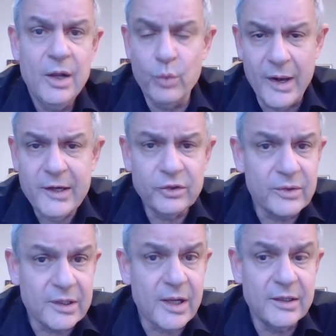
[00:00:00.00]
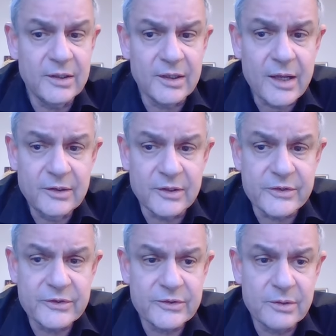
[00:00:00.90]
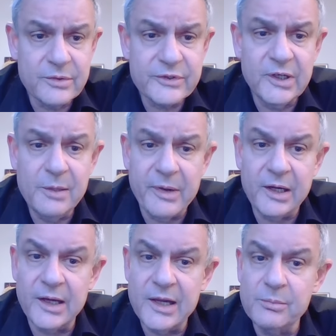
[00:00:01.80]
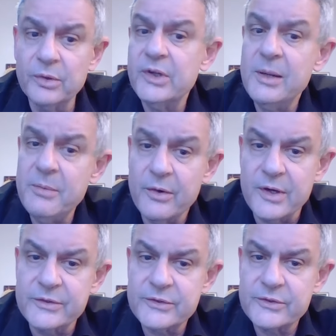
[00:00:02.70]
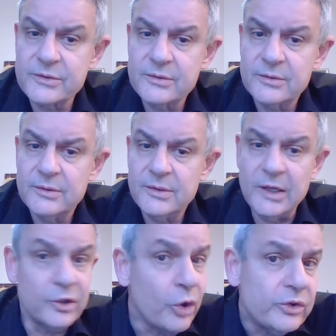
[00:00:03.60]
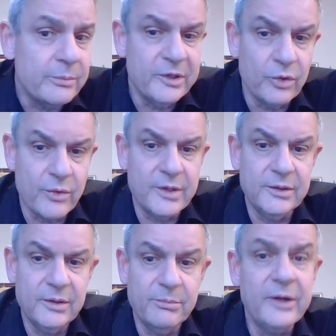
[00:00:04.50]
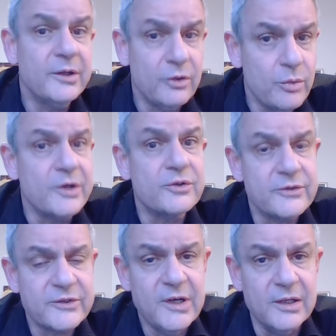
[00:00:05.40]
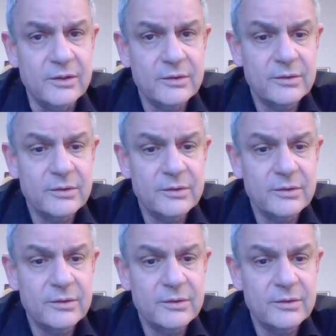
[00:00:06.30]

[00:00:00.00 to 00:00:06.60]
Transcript: Well into the nineteen nineties, they were still being labeled immigrants and not a minority by the Norwegian state.